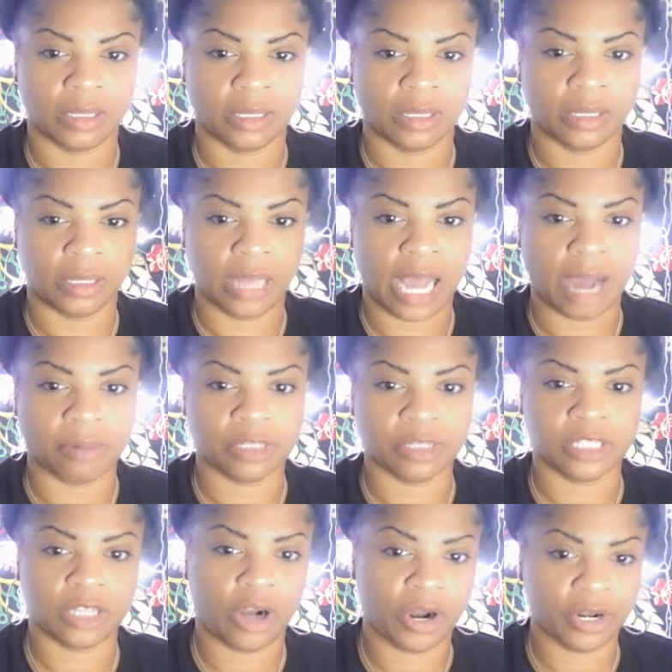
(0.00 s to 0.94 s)
I was
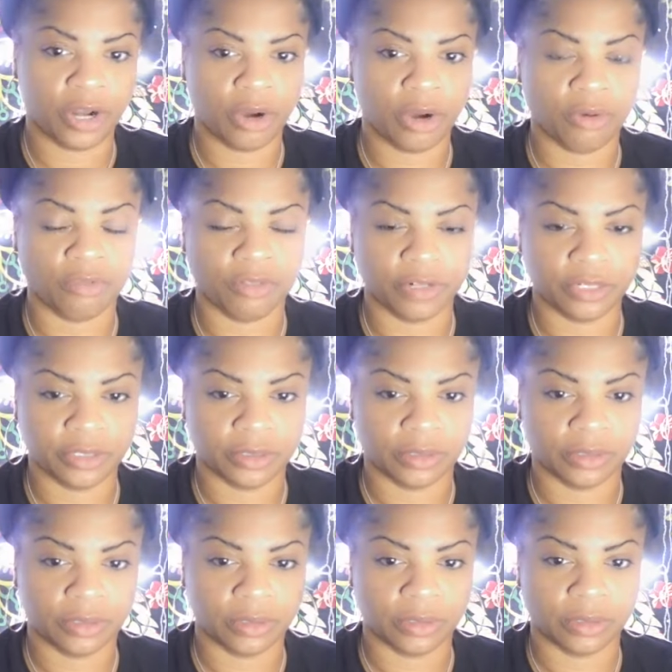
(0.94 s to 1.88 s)
starting over.
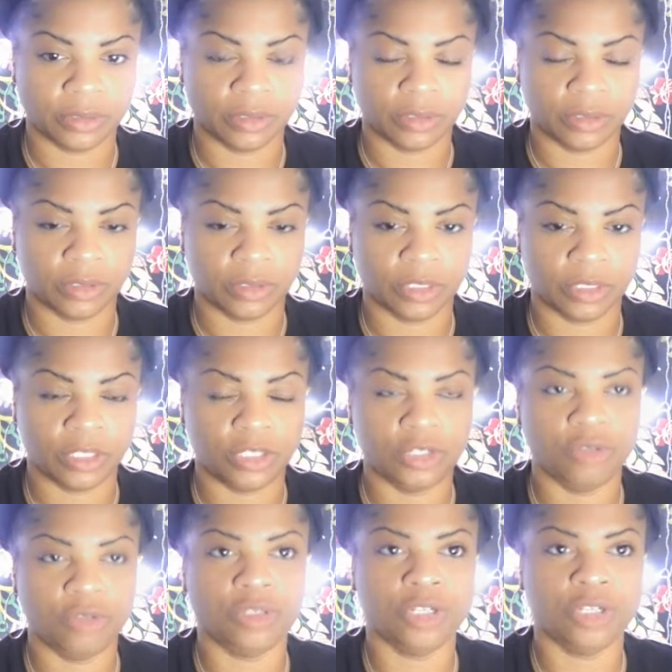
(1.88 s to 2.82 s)

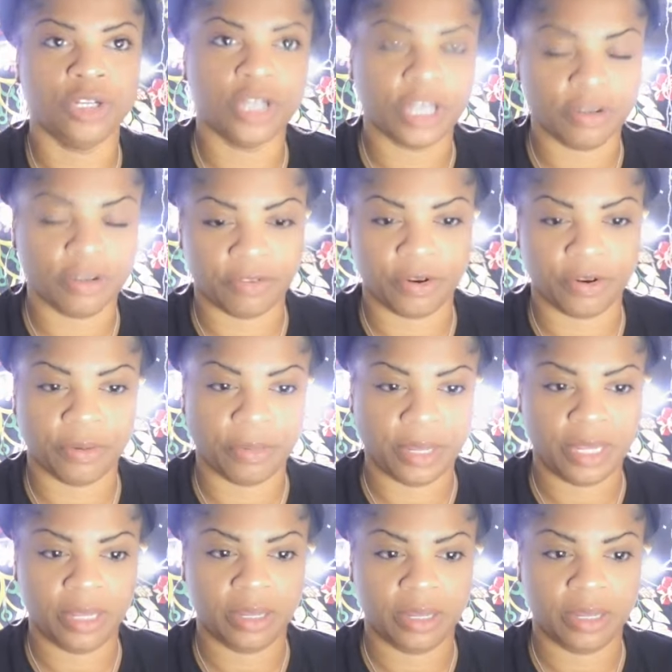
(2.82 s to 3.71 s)
You took it from me.